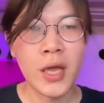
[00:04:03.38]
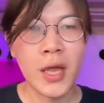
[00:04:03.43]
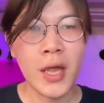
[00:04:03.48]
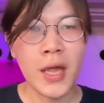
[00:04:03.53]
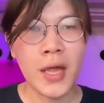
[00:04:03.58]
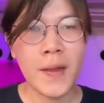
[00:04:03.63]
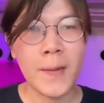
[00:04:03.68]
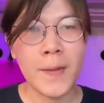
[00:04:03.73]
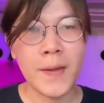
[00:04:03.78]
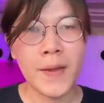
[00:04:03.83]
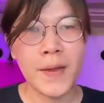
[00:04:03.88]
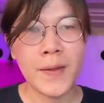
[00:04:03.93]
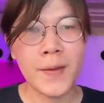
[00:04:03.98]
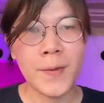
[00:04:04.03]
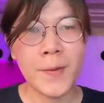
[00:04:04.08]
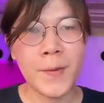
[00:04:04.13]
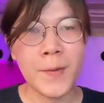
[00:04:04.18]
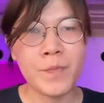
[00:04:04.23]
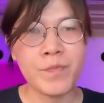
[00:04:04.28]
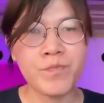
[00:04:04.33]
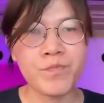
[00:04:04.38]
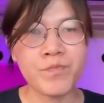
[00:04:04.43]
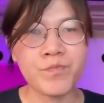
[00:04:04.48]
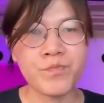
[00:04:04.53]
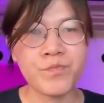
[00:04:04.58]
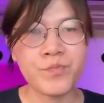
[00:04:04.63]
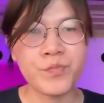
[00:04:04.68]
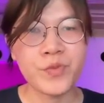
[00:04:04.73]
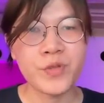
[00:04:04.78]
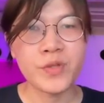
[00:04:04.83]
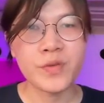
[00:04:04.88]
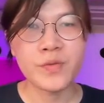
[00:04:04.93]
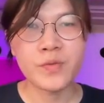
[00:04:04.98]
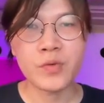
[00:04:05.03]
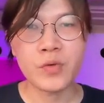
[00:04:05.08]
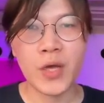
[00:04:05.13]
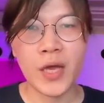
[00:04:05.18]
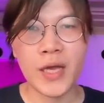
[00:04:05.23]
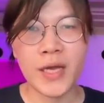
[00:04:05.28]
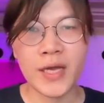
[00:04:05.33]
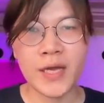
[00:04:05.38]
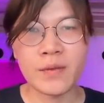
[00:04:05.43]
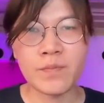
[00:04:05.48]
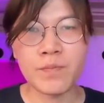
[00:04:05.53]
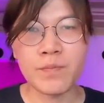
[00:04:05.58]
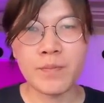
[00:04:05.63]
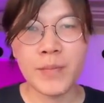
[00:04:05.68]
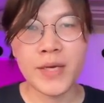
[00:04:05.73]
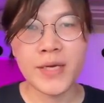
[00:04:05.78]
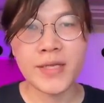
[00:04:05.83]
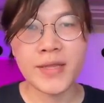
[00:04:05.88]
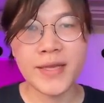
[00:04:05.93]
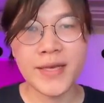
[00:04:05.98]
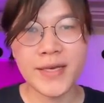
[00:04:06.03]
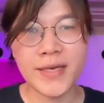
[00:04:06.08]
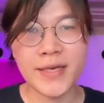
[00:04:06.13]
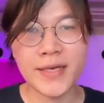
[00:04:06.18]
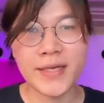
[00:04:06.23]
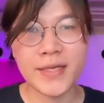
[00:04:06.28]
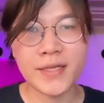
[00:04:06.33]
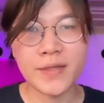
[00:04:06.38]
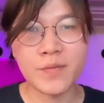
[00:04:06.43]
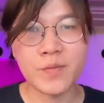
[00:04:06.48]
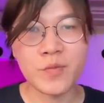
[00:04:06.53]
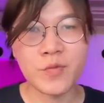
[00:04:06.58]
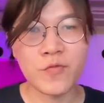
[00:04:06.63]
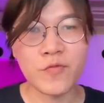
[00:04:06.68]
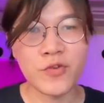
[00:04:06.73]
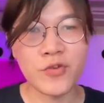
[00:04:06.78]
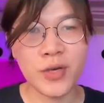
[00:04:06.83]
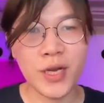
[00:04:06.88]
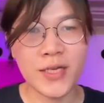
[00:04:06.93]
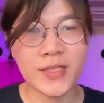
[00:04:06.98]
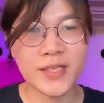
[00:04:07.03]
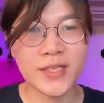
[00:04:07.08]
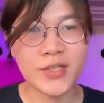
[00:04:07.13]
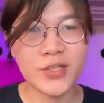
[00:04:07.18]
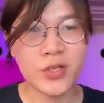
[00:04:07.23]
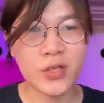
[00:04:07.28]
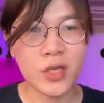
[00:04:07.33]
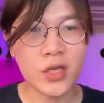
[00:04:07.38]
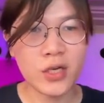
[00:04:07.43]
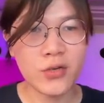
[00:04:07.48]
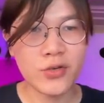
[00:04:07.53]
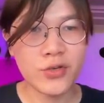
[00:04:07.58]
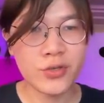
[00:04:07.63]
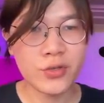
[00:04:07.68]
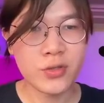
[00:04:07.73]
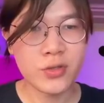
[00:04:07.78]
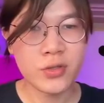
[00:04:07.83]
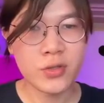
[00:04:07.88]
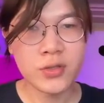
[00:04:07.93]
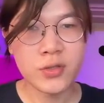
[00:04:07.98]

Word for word: And I can make the visualization larger.